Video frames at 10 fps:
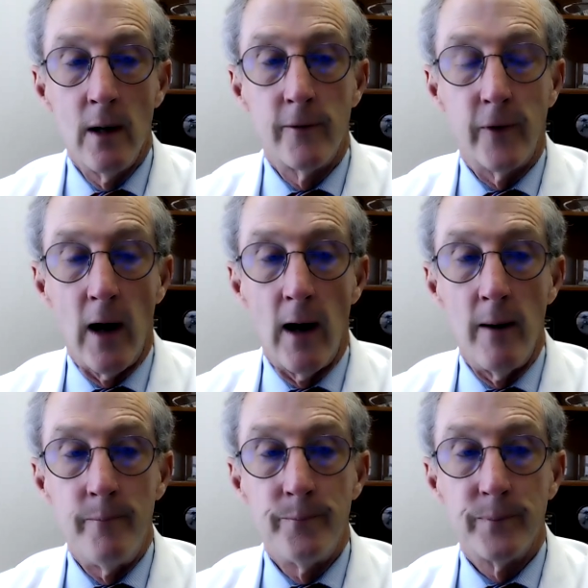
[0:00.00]

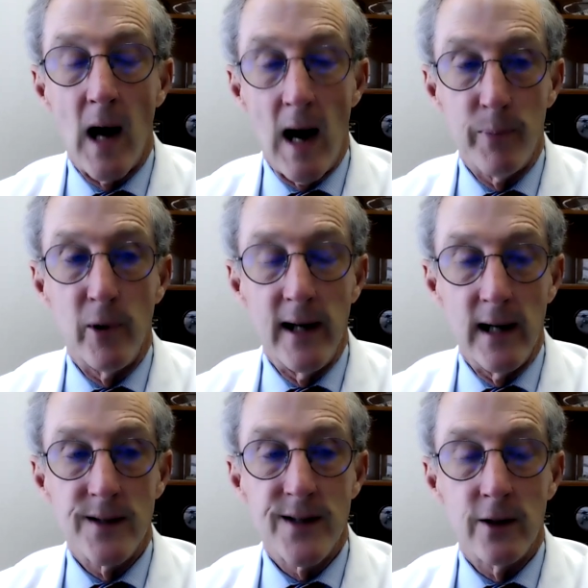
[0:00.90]
from operating
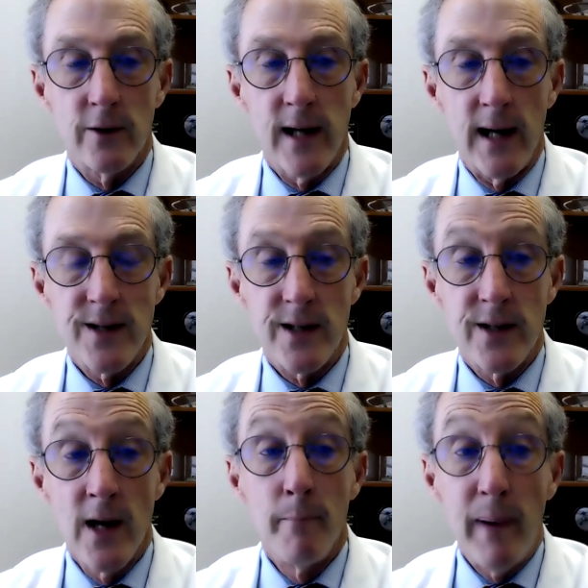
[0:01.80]
on sicker
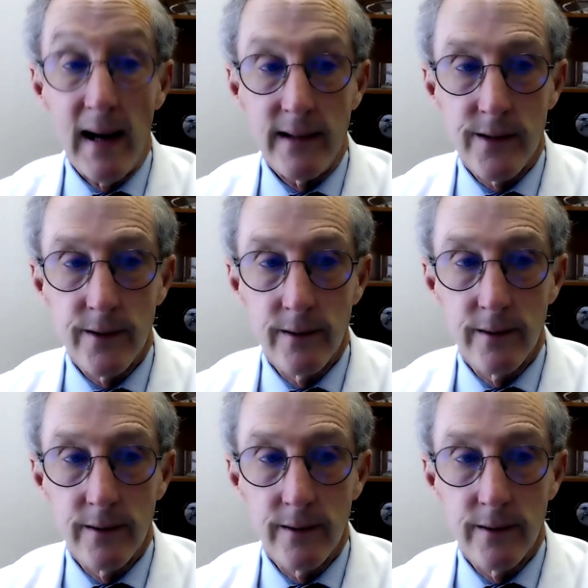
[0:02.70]
cases, but